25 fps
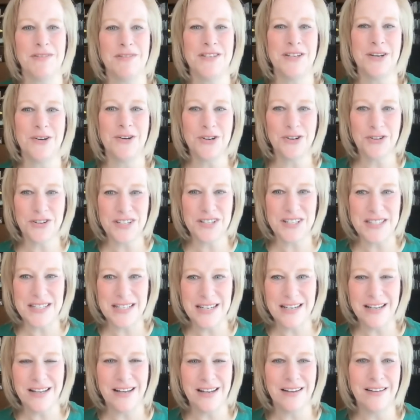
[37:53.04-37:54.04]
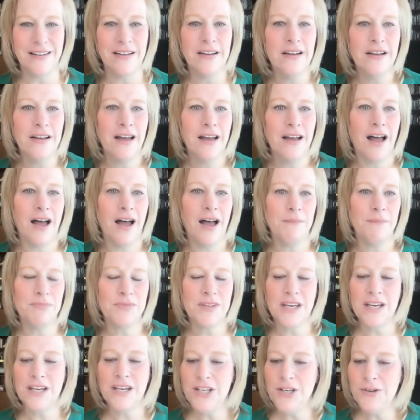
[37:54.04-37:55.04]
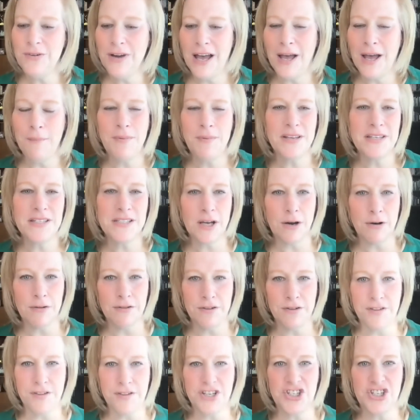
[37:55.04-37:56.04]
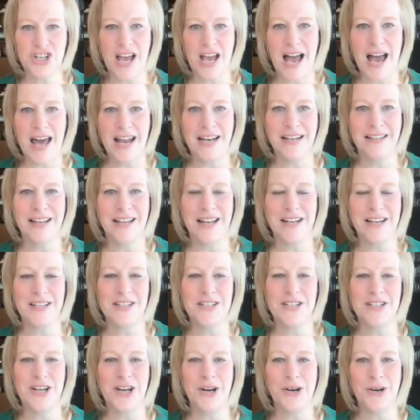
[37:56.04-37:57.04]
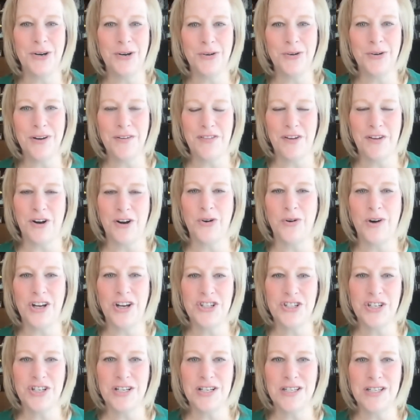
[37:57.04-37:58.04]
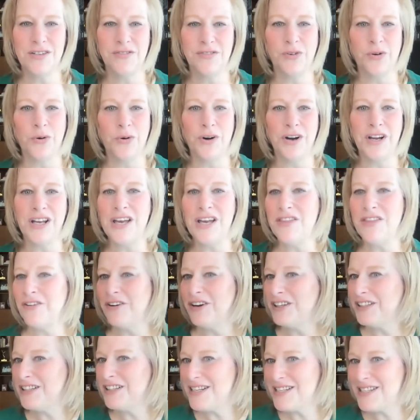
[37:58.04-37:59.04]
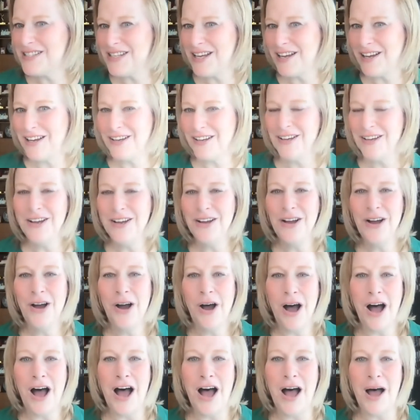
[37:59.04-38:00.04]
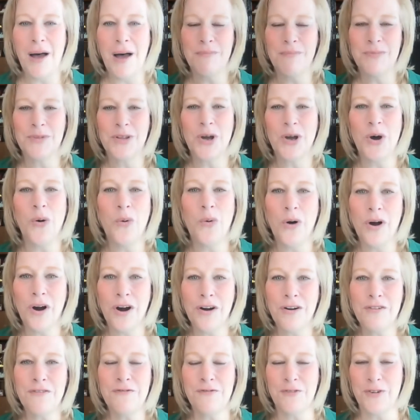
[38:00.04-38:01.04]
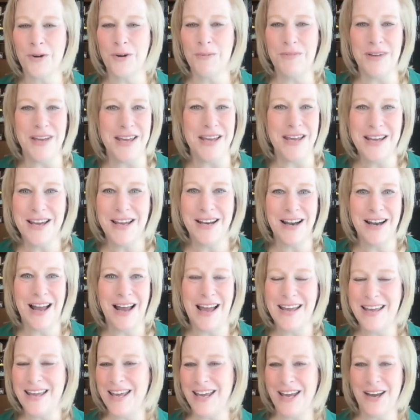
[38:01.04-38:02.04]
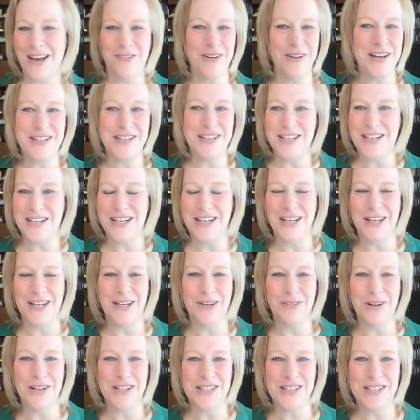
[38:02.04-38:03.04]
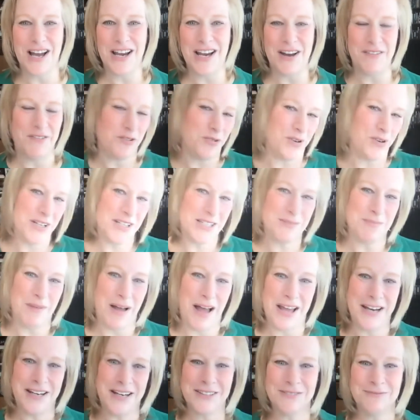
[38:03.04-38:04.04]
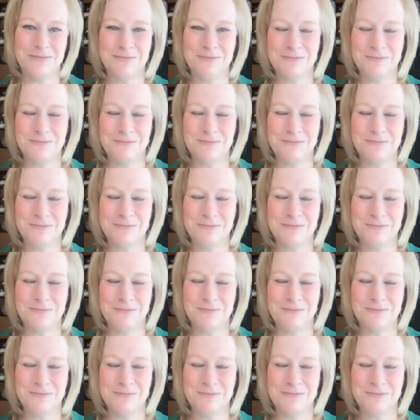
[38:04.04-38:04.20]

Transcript: So Christina, can you help us go through the chat and let us know if there are questions for either Alisa or for me? I can't wait to hear what's on everyone's mind.